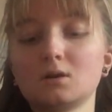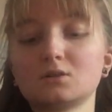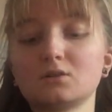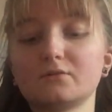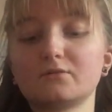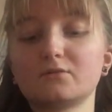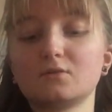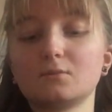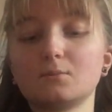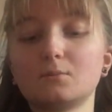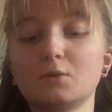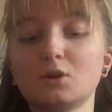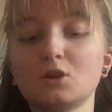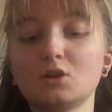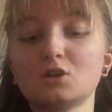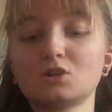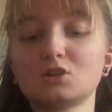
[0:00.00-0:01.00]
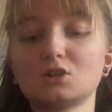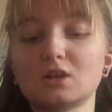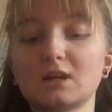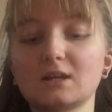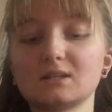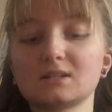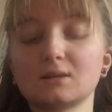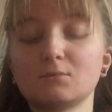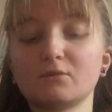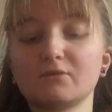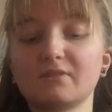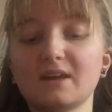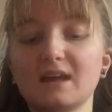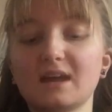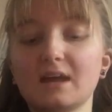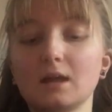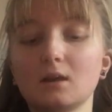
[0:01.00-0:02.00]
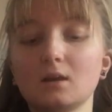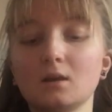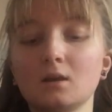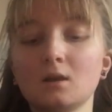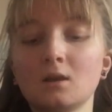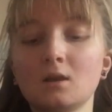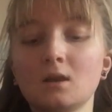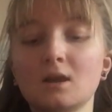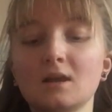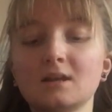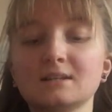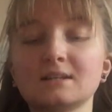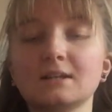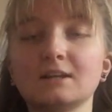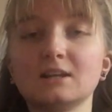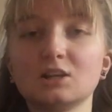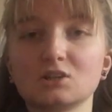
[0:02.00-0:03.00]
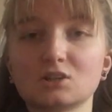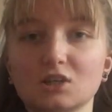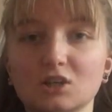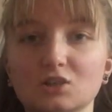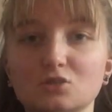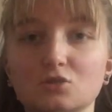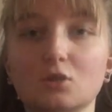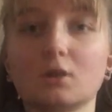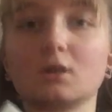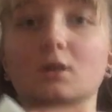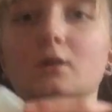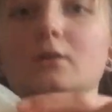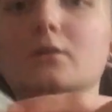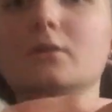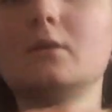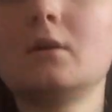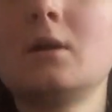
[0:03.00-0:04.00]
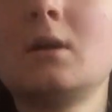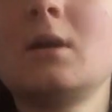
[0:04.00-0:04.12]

sort of push some of it in until it looks like a triangle,